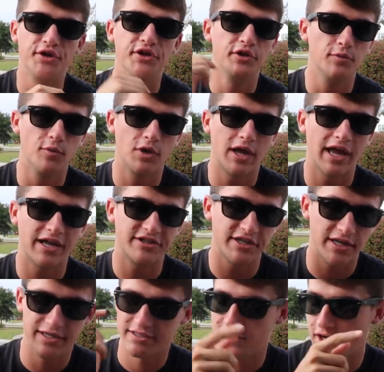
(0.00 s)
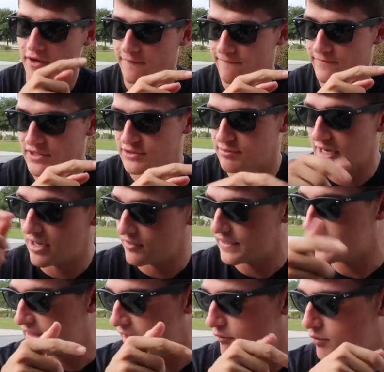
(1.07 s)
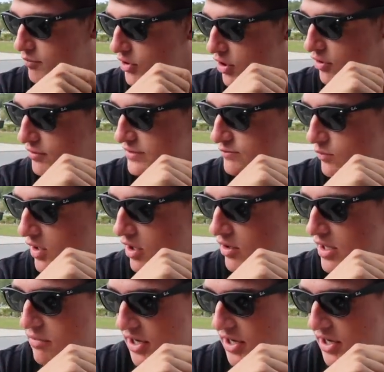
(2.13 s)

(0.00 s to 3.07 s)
you will catch a ton of fish. But I'll link that one below as well.